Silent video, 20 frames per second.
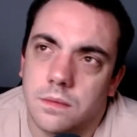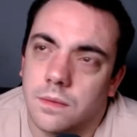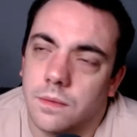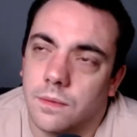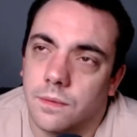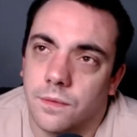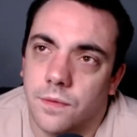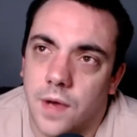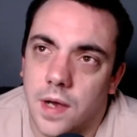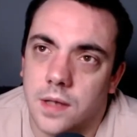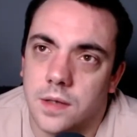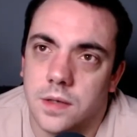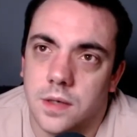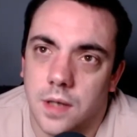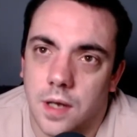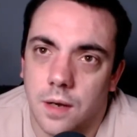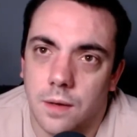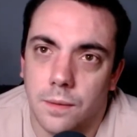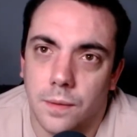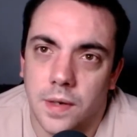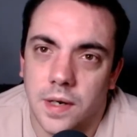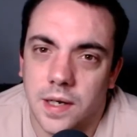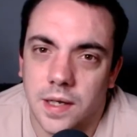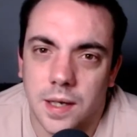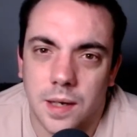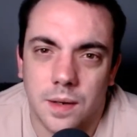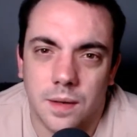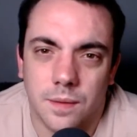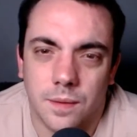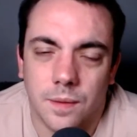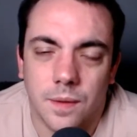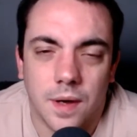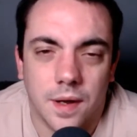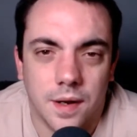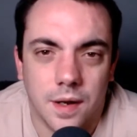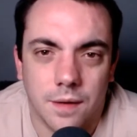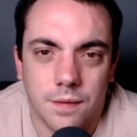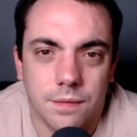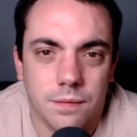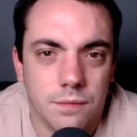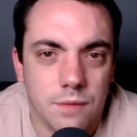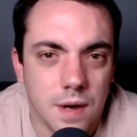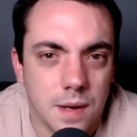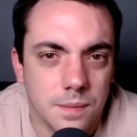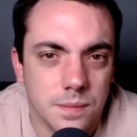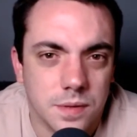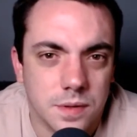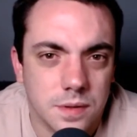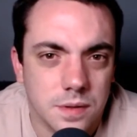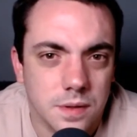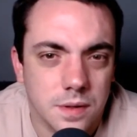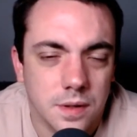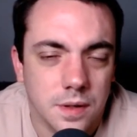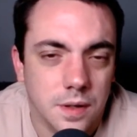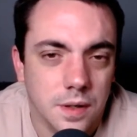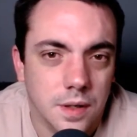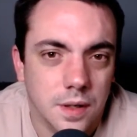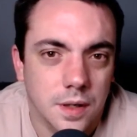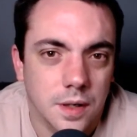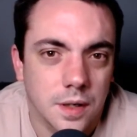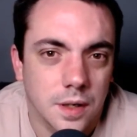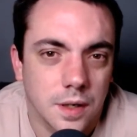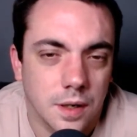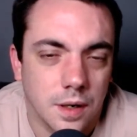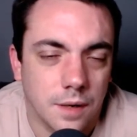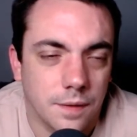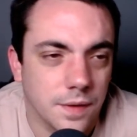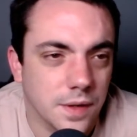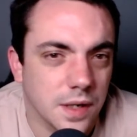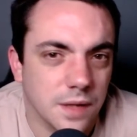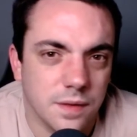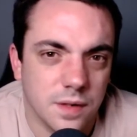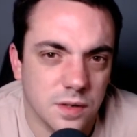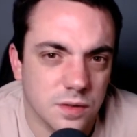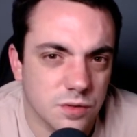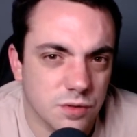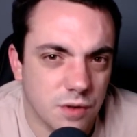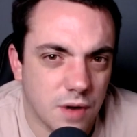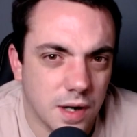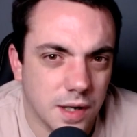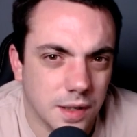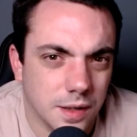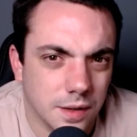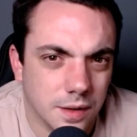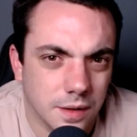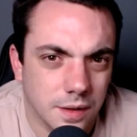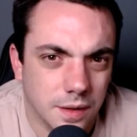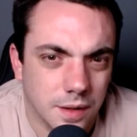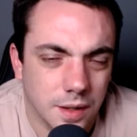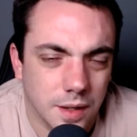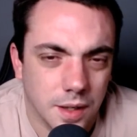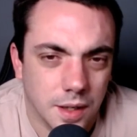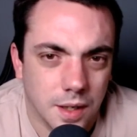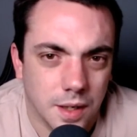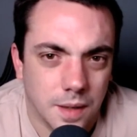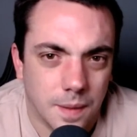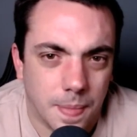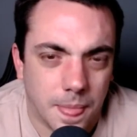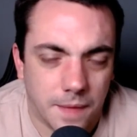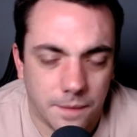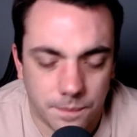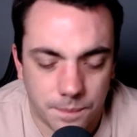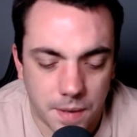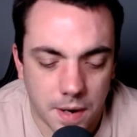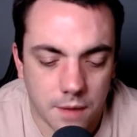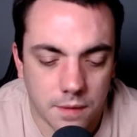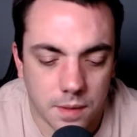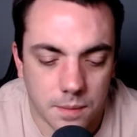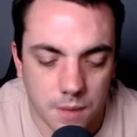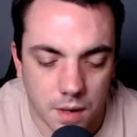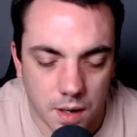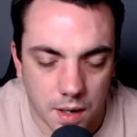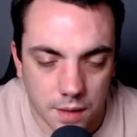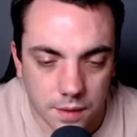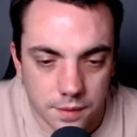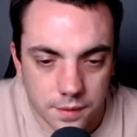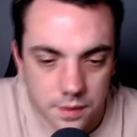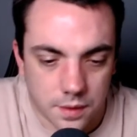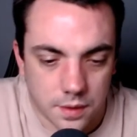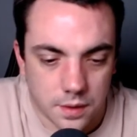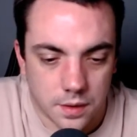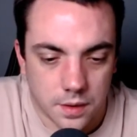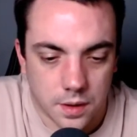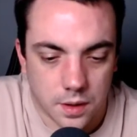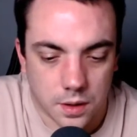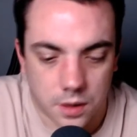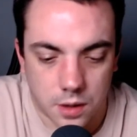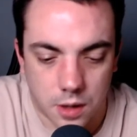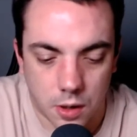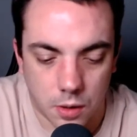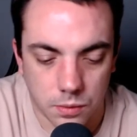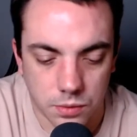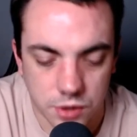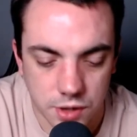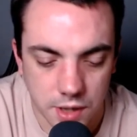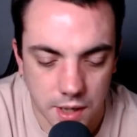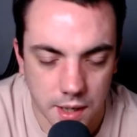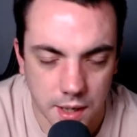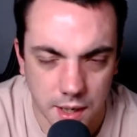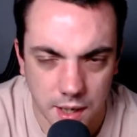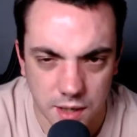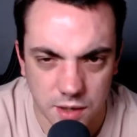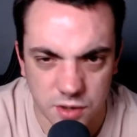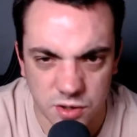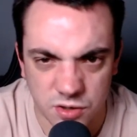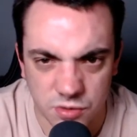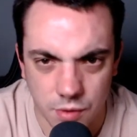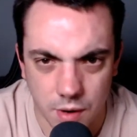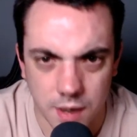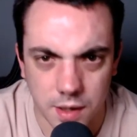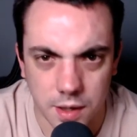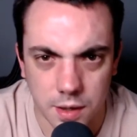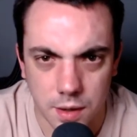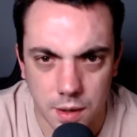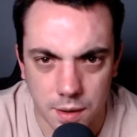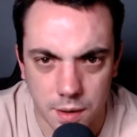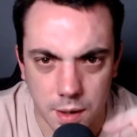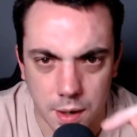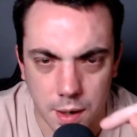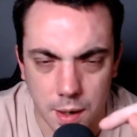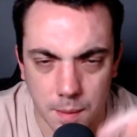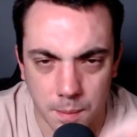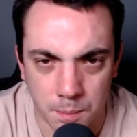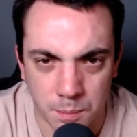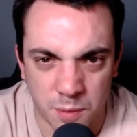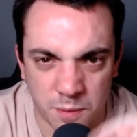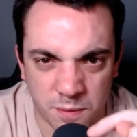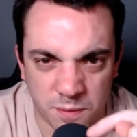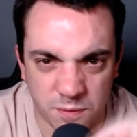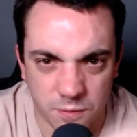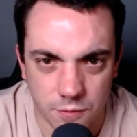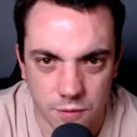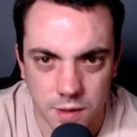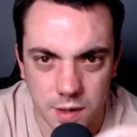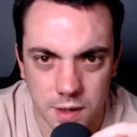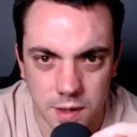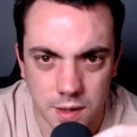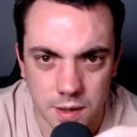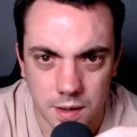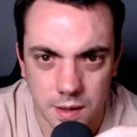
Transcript: that's, you know, he didn't get enough reps, I think, even in training. And bearing in mind, Carl Shanahan has traded number three.